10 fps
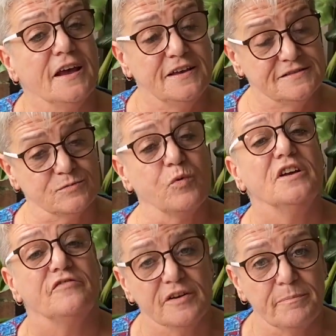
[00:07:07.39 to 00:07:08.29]
is
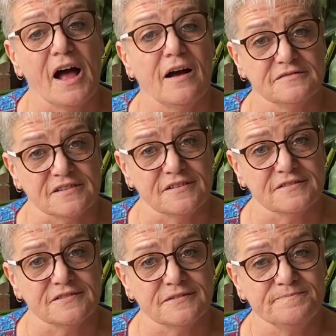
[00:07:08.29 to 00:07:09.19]
weaving
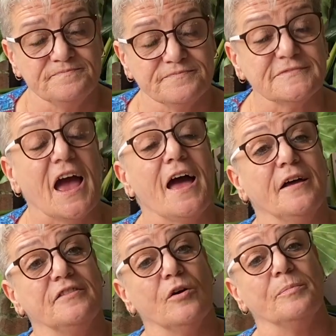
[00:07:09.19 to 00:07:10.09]
baskets,
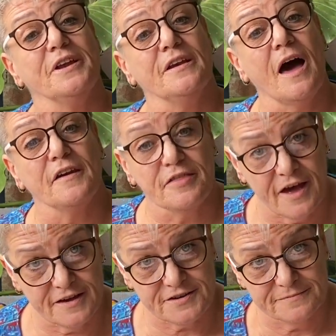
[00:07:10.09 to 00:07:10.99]
and there'll be none of
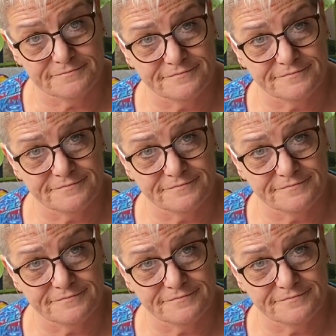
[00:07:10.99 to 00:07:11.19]
that.